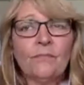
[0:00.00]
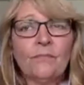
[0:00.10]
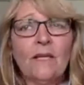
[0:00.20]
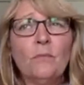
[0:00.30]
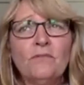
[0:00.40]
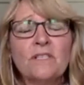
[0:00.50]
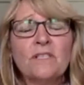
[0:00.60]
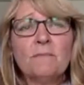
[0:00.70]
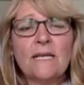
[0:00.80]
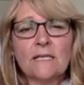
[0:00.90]
And we
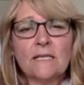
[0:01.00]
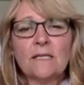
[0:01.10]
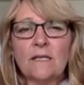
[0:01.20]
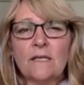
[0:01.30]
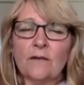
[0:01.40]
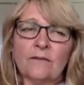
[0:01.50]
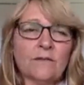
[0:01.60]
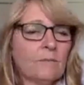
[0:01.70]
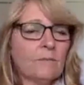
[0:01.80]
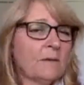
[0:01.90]
just met,
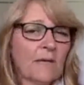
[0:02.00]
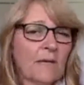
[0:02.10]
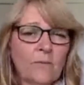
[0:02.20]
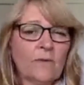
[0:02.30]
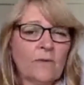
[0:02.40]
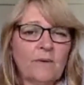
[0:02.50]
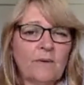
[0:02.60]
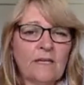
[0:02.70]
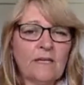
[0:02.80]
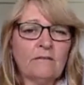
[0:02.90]
so many people that
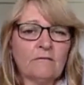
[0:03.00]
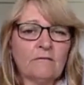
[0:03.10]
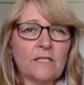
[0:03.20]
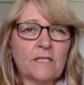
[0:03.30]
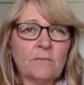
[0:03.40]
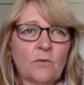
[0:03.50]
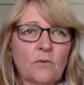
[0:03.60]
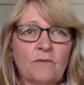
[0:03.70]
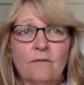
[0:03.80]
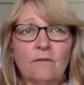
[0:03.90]
have been really
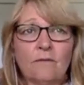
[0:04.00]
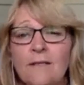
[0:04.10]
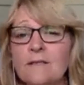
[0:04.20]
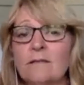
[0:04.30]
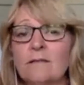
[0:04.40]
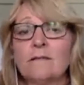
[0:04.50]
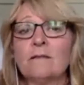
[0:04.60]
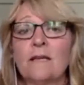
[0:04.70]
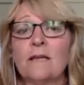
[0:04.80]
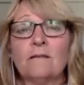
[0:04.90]
supportive of us.
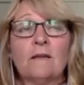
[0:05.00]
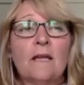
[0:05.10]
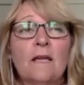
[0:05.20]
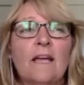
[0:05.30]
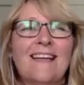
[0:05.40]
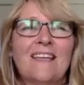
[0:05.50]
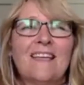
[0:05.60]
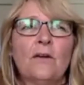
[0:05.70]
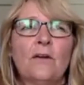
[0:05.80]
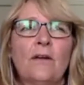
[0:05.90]
And
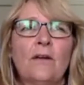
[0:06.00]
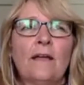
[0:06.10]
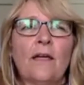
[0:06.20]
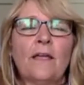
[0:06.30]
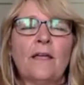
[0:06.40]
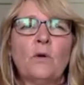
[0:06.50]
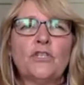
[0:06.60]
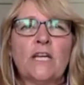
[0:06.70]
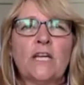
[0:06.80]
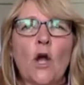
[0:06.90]
I think
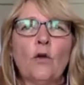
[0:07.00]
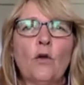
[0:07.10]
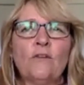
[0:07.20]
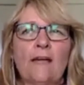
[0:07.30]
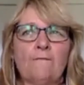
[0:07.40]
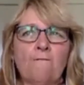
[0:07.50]
once you get over that